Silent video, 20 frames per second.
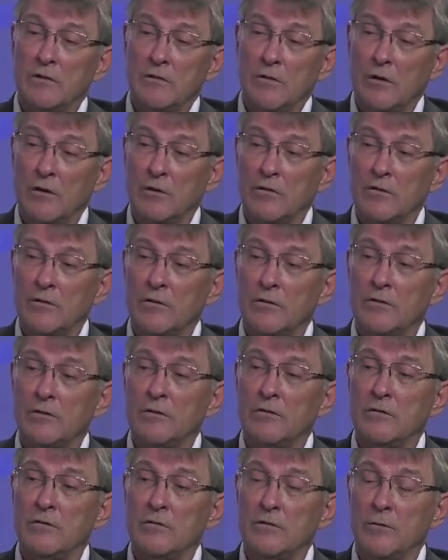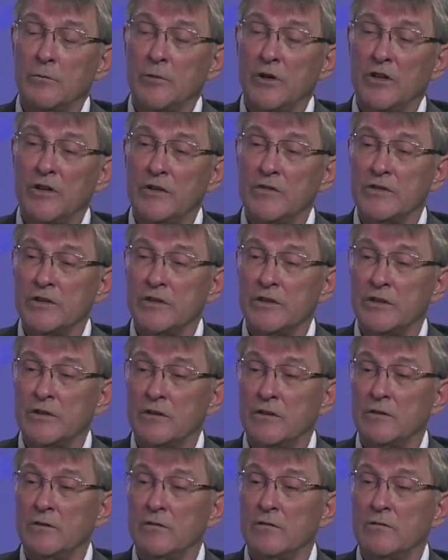All the monies and
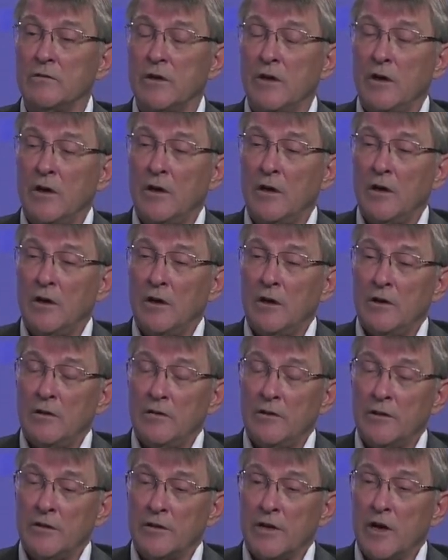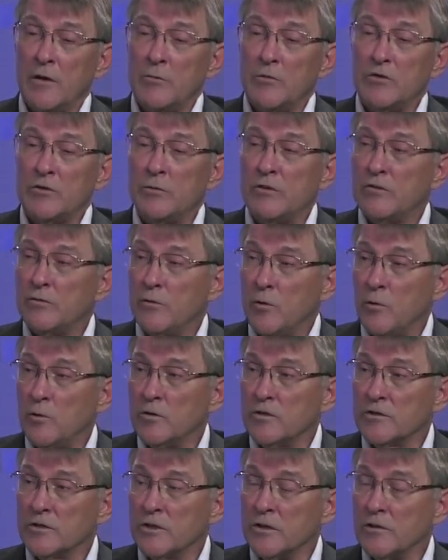the time has been
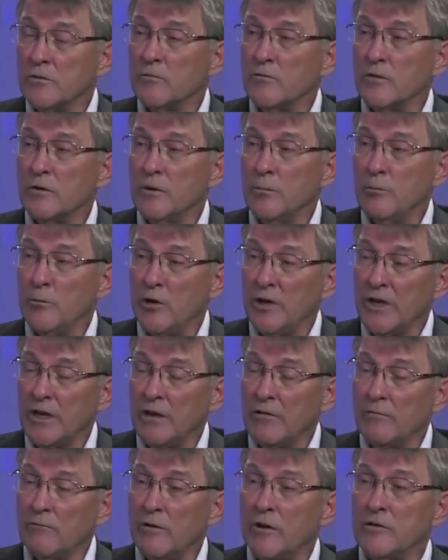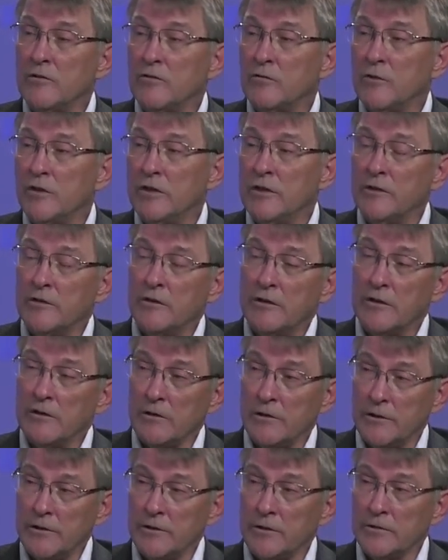focused on bringing Radspherin into the
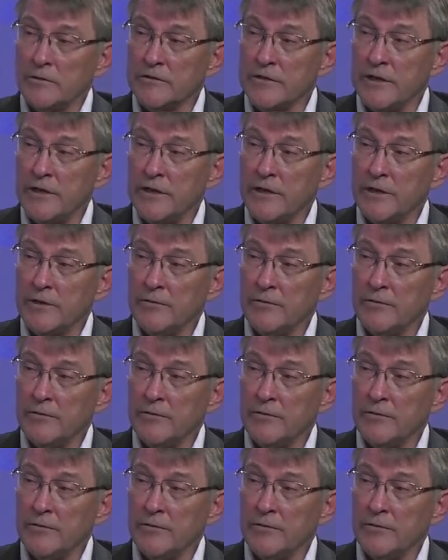clinical setting.